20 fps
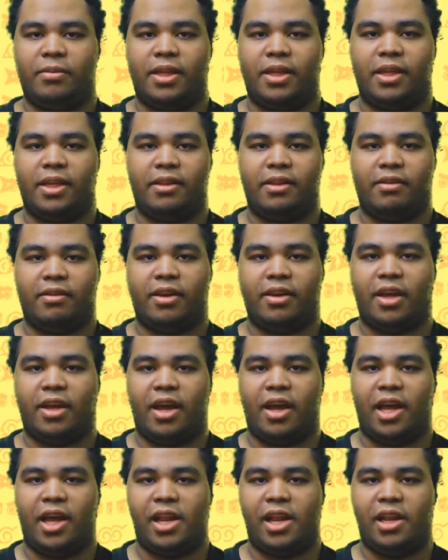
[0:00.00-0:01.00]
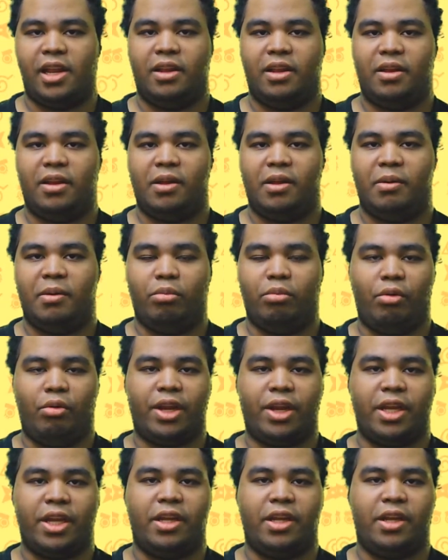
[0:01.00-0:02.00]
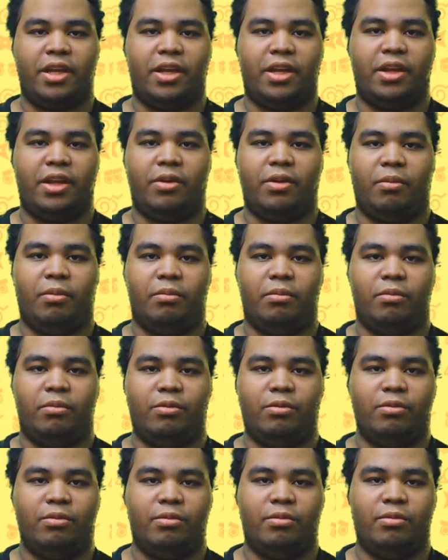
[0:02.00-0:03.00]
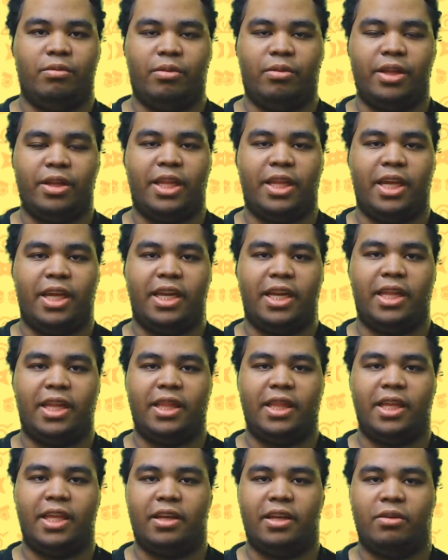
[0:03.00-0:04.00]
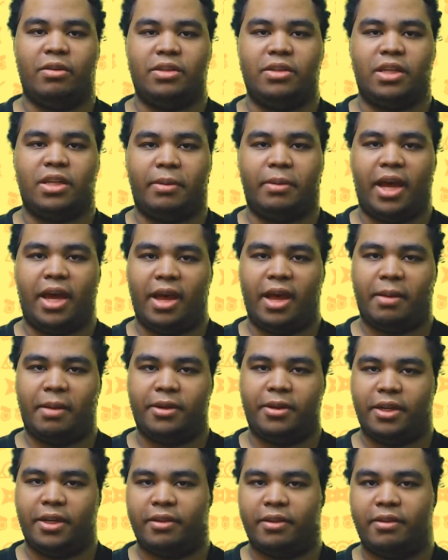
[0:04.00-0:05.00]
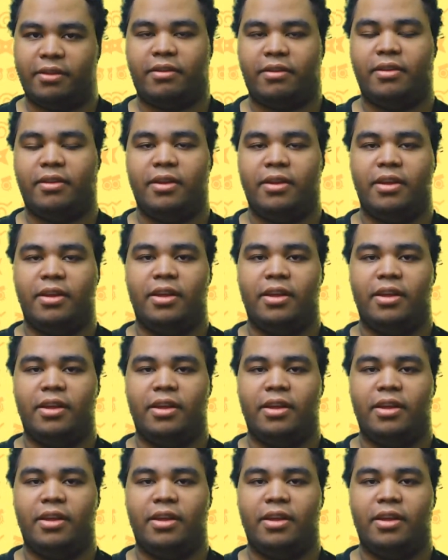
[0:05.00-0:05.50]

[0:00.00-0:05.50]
It's not bringing him really anything, no type of happiness.